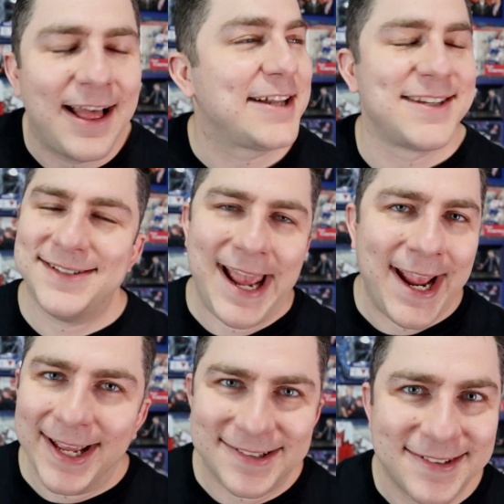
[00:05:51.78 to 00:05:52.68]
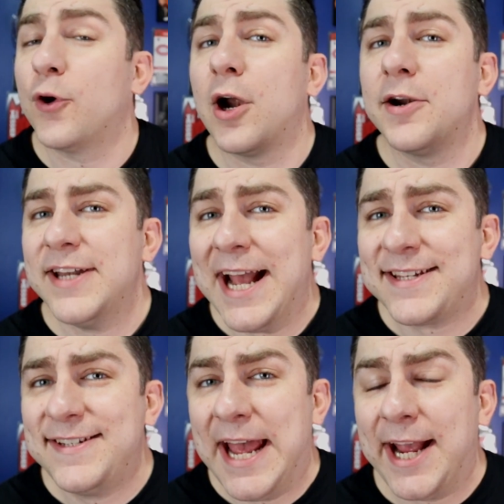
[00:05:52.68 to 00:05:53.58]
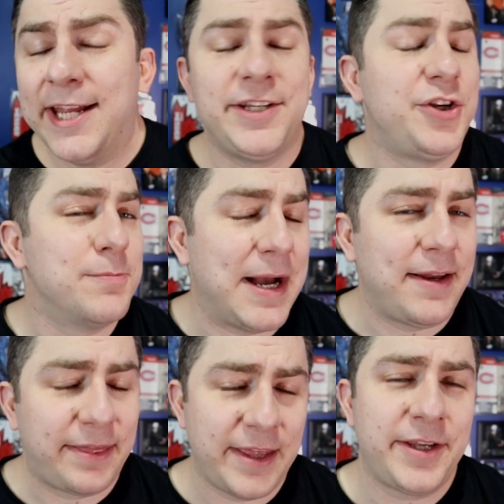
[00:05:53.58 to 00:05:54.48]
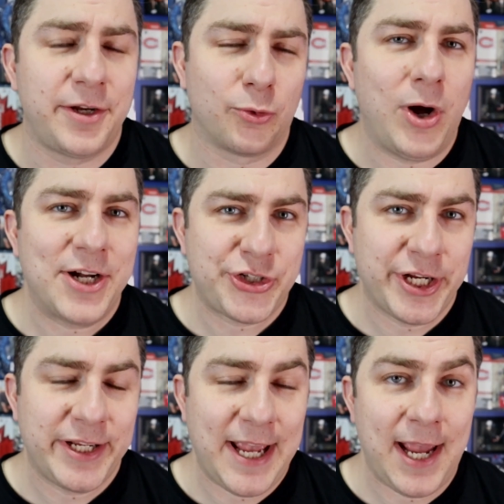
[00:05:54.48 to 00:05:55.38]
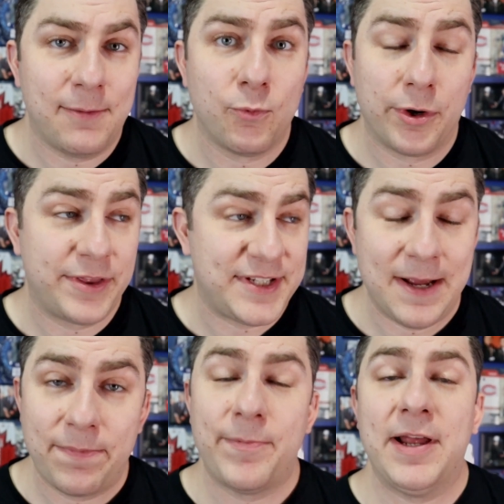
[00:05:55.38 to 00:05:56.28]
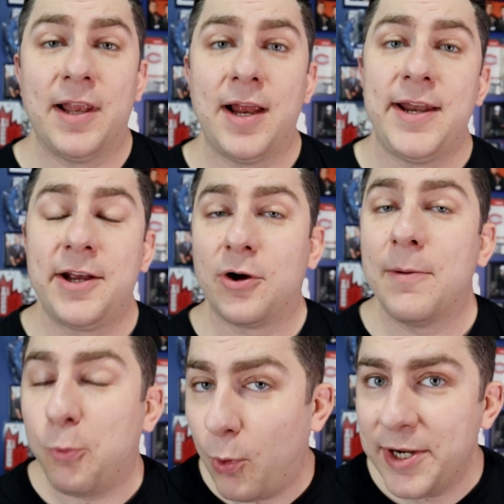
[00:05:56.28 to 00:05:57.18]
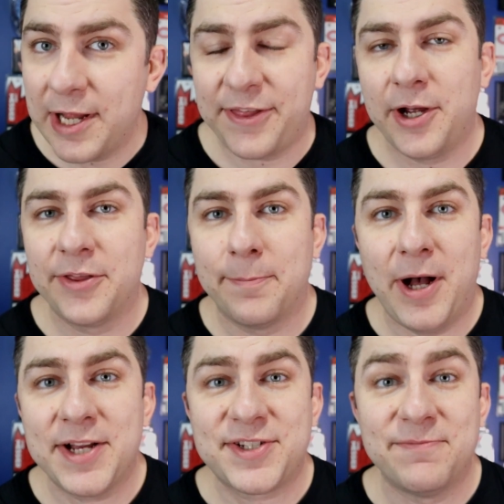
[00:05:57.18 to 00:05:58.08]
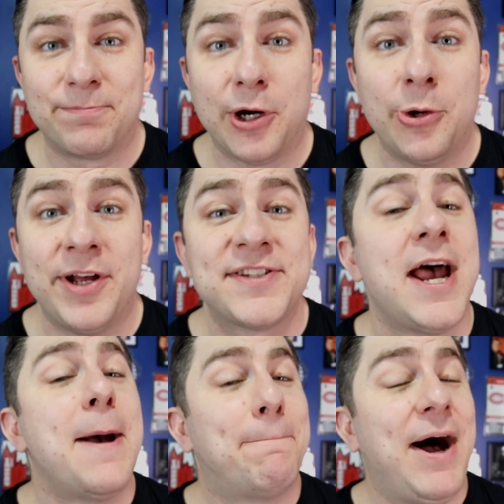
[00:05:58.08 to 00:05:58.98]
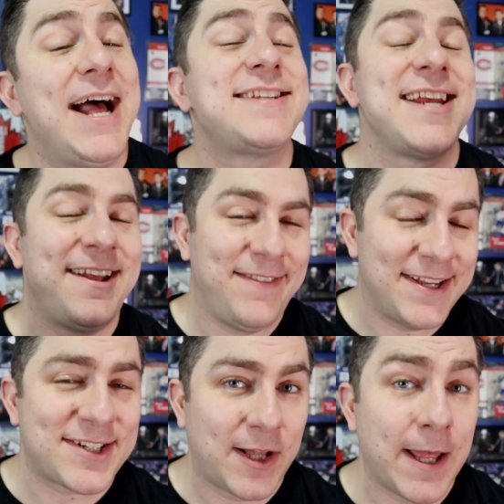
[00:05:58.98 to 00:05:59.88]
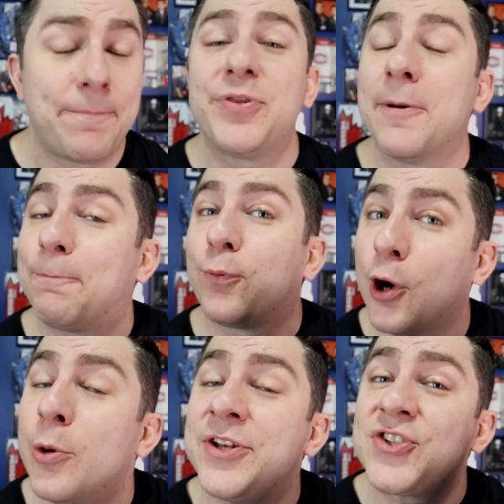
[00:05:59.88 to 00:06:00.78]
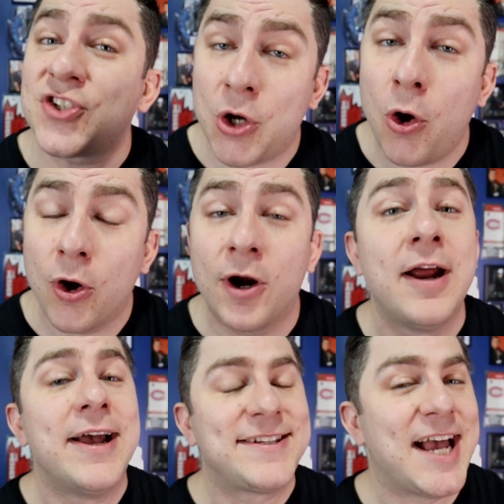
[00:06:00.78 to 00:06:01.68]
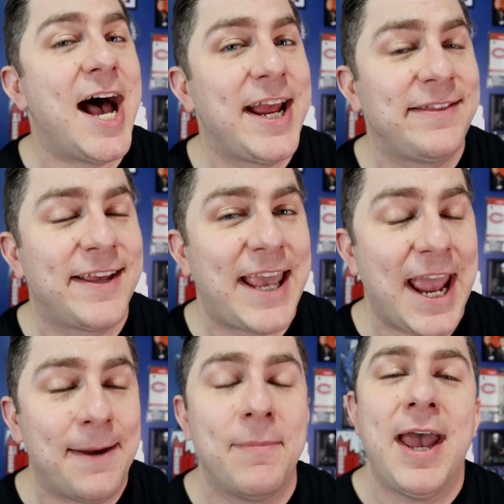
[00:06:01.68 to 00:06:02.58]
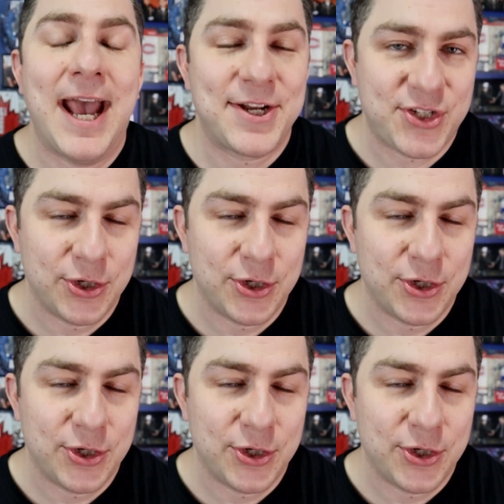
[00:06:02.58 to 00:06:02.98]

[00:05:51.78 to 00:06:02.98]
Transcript: That's a dang it. For our next dang it, you might think you're watching a game where the Tampa Bay Lightning are up 1-0 on the Boston Bruins, but in this clip, the Bruins score, tying the game at